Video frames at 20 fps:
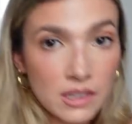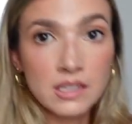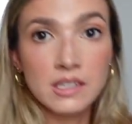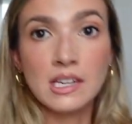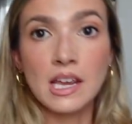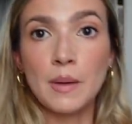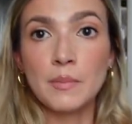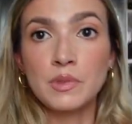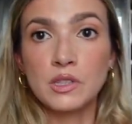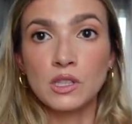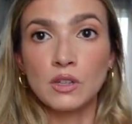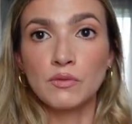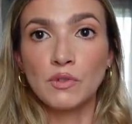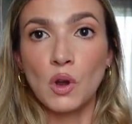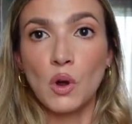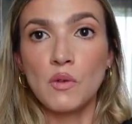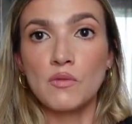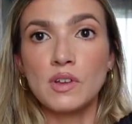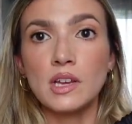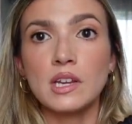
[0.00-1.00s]
the depths of
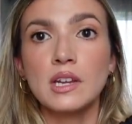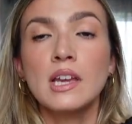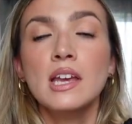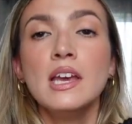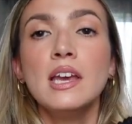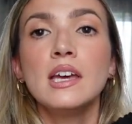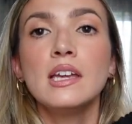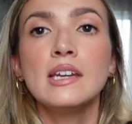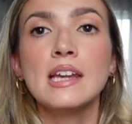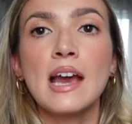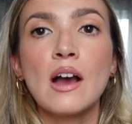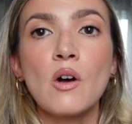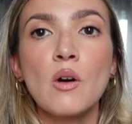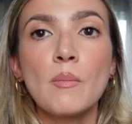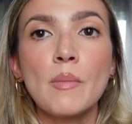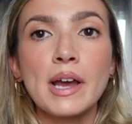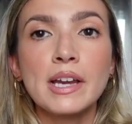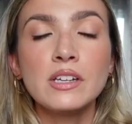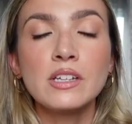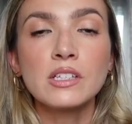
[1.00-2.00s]
COVID. Now
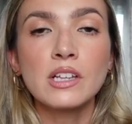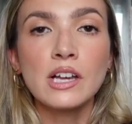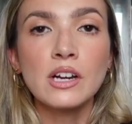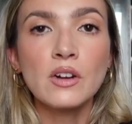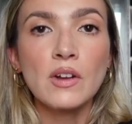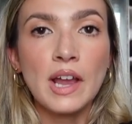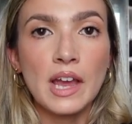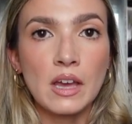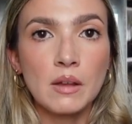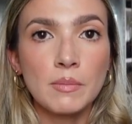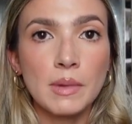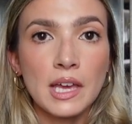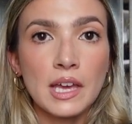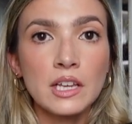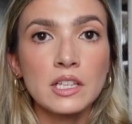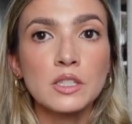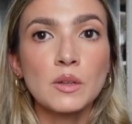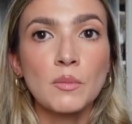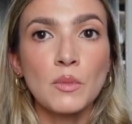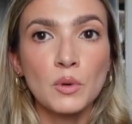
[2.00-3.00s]
my designer
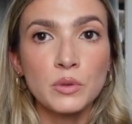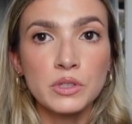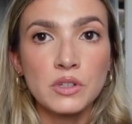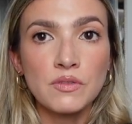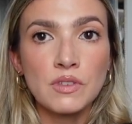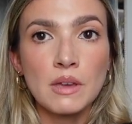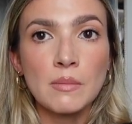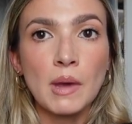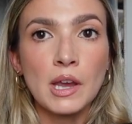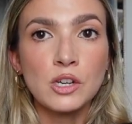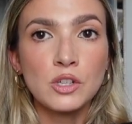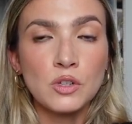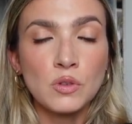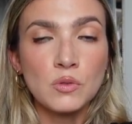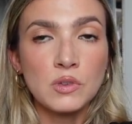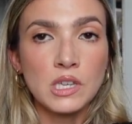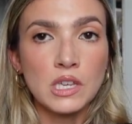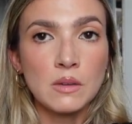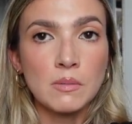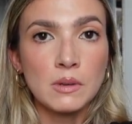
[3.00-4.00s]
handbags, most of them I do
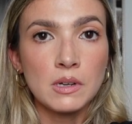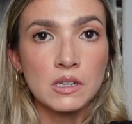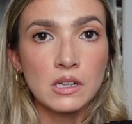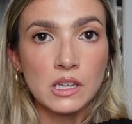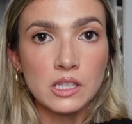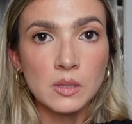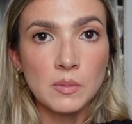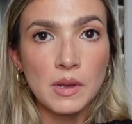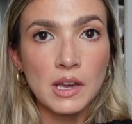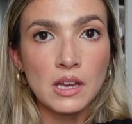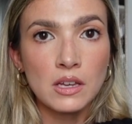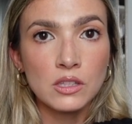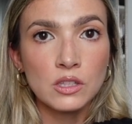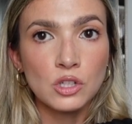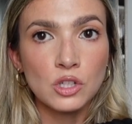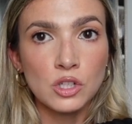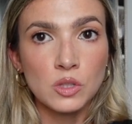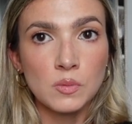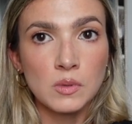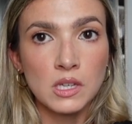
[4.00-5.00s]
keep in dust bags
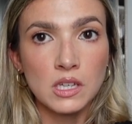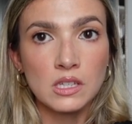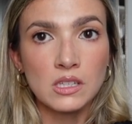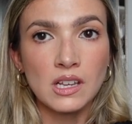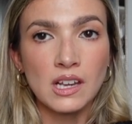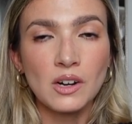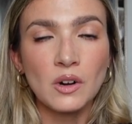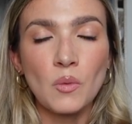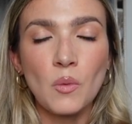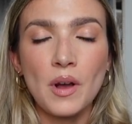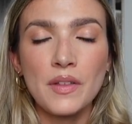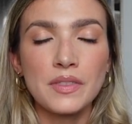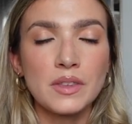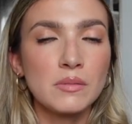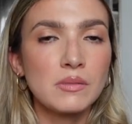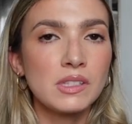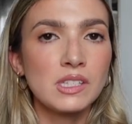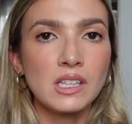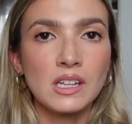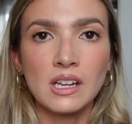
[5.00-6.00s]
just because I don't want
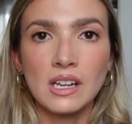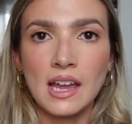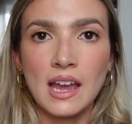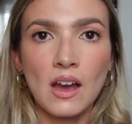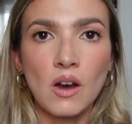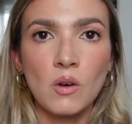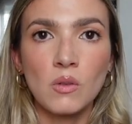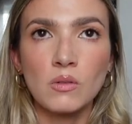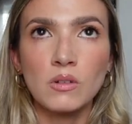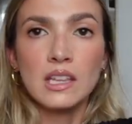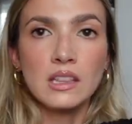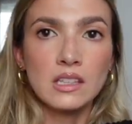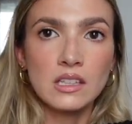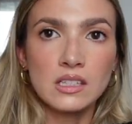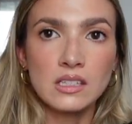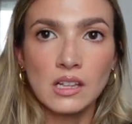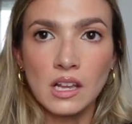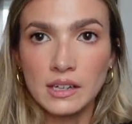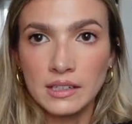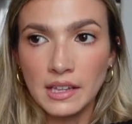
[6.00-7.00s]
them sitting out in the
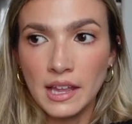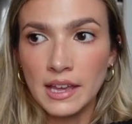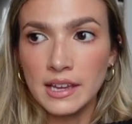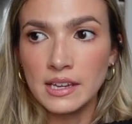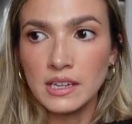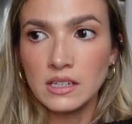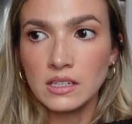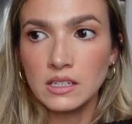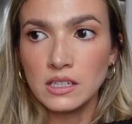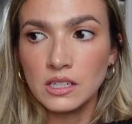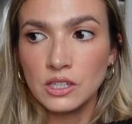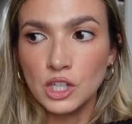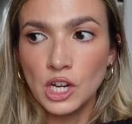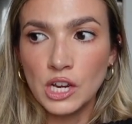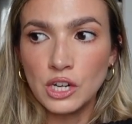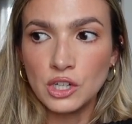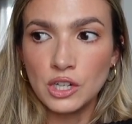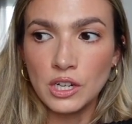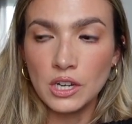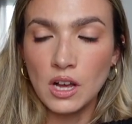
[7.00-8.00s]
sunlight,
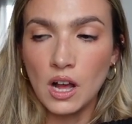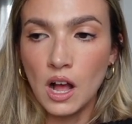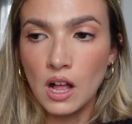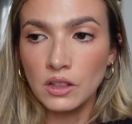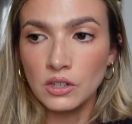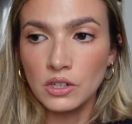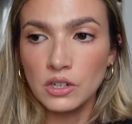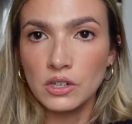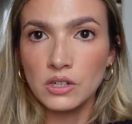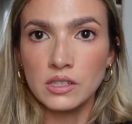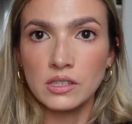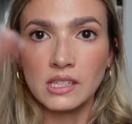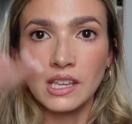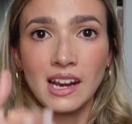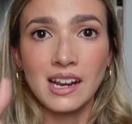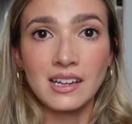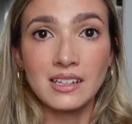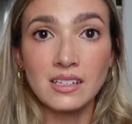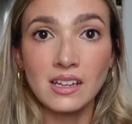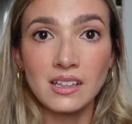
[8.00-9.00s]
changing colors,
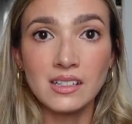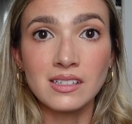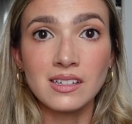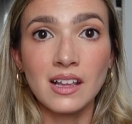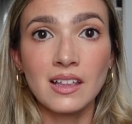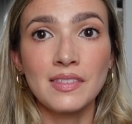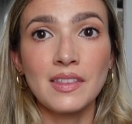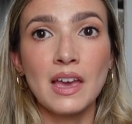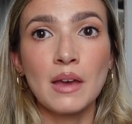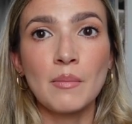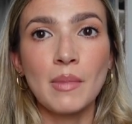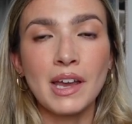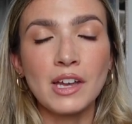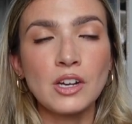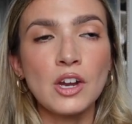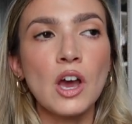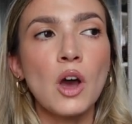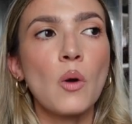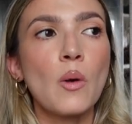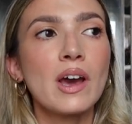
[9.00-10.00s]
getting dust on them, I
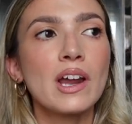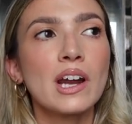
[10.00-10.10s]
know.